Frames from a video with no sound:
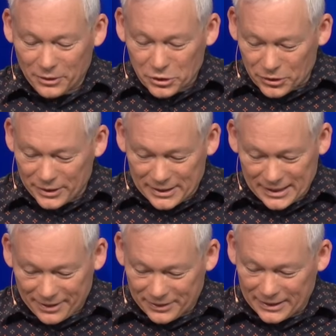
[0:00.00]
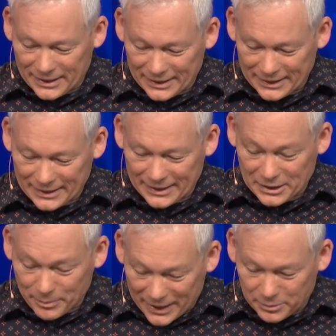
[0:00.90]
Verse 37,
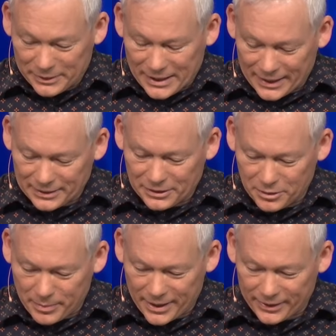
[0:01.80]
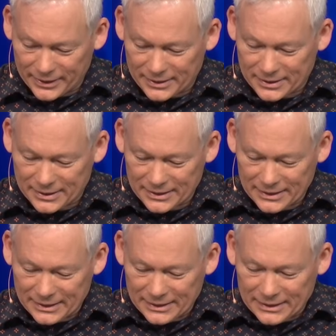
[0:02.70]
he's about to be taken to the barracks.
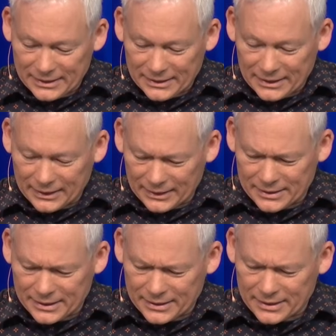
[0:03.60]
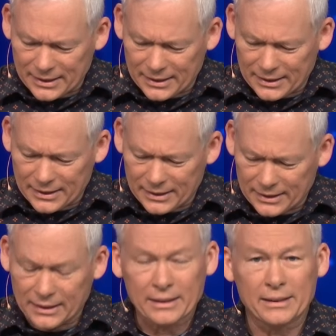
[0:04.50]
And Lysias
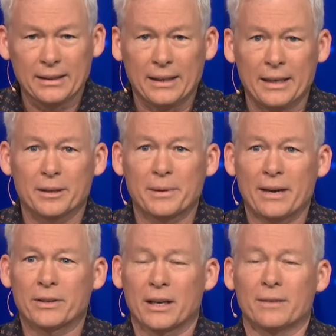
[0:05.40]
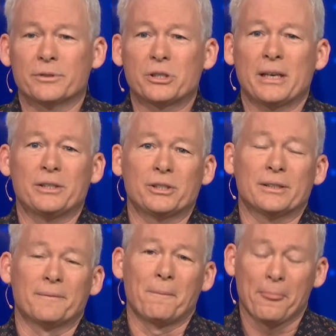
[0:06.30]
and him have a
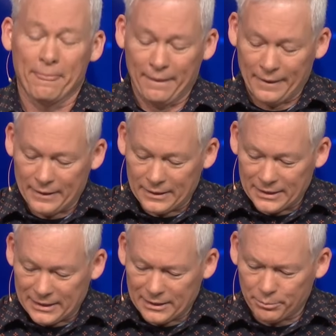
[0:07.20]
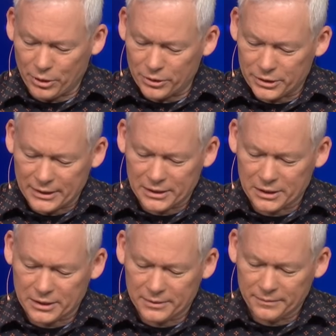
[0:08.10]
conversation. And Paul
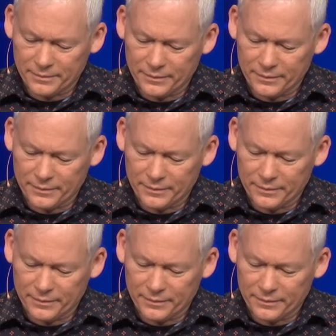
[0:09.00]
says,